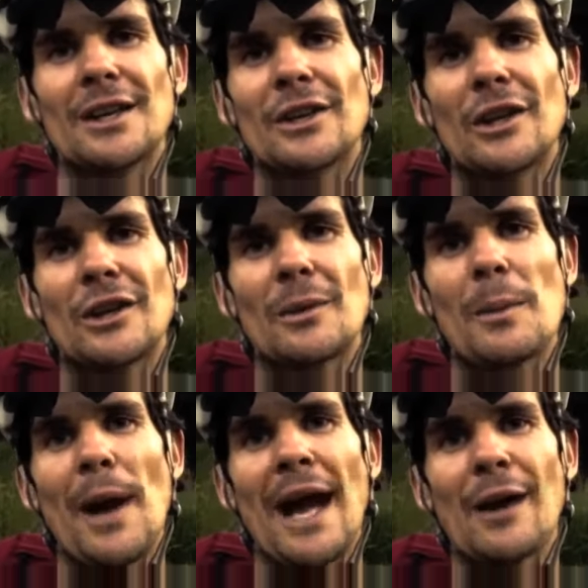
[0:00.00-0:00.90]
You know, you're going to
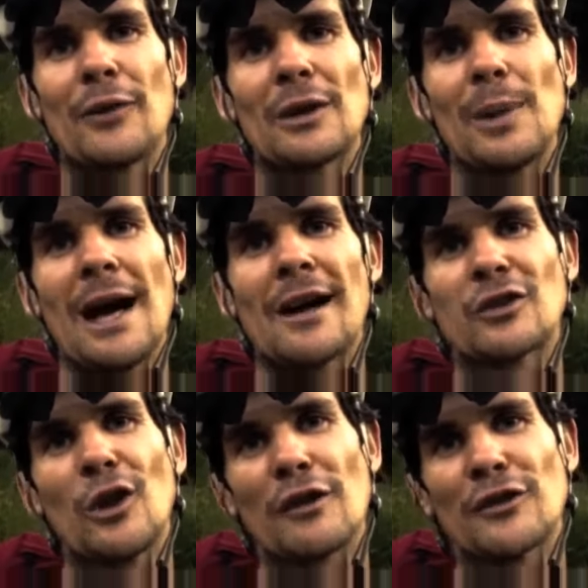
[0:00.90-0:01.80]
be paying for your
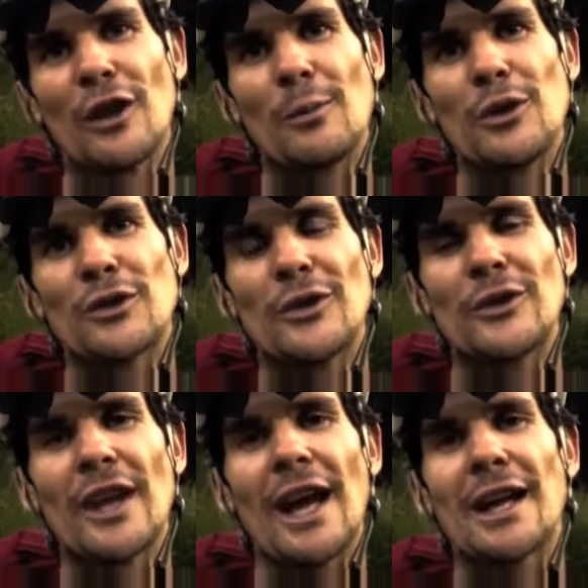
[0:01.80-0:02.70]
past lifestyle
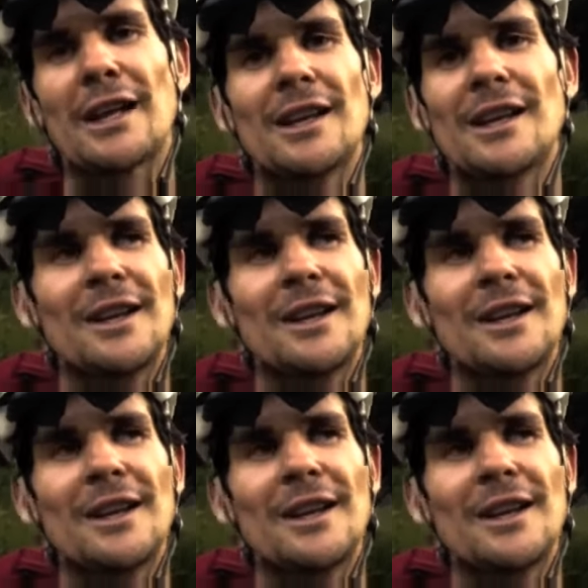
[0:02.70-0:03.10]
abuses. And hey,